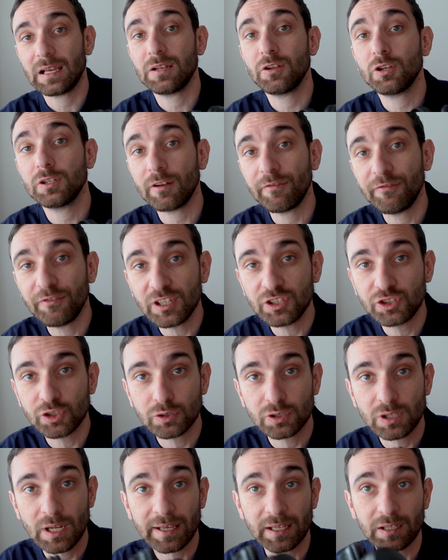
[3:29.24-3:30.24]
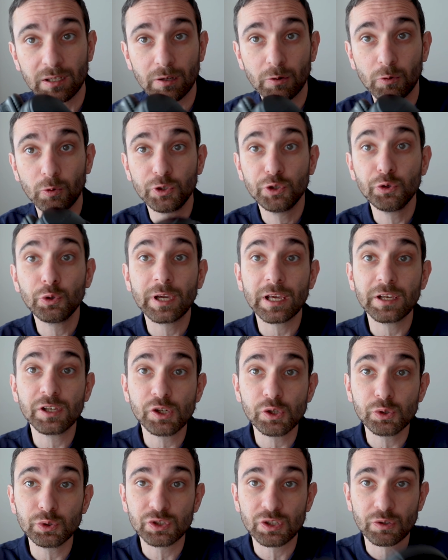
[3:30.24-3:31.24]
another feature, like you can
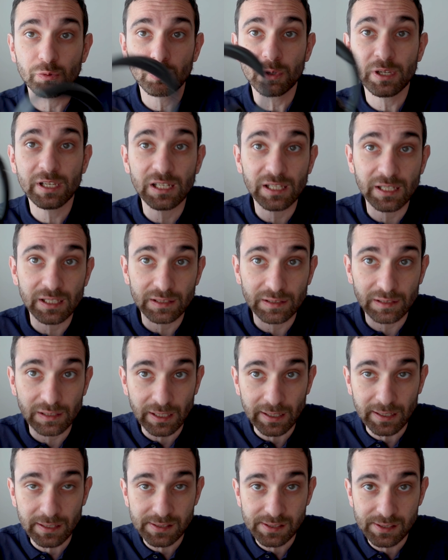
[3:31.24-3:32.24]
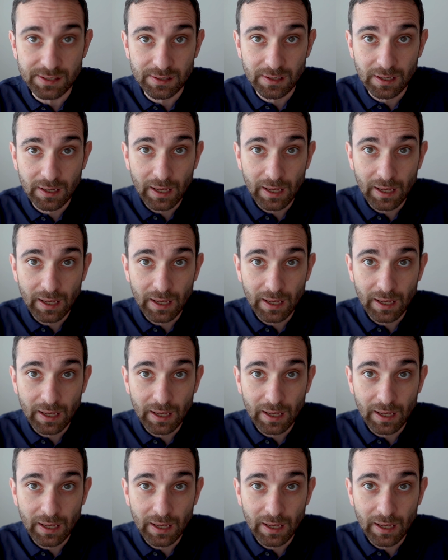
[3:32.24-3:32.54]
use really these